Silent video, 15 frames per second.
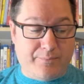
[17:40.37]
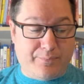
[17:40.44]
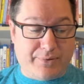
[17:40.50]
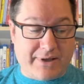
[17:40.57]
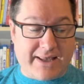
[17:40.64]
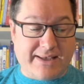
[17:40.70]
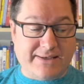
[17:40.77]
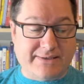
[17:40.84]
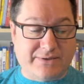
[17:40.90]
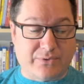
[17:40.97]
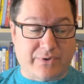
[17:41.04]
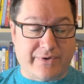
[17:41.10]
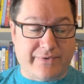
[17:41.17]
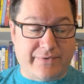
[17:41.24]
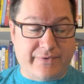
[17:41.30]
plays
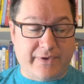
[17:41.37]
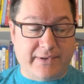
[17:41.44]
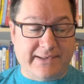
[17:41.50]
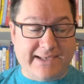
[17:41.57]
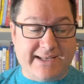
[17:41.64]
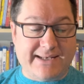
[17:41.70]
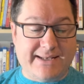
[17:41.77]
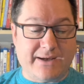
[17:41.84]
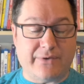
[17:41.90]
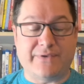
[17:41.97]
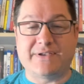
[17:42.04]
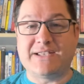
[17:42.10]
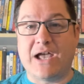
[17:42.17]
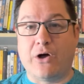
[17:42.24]
sort of the lead here, this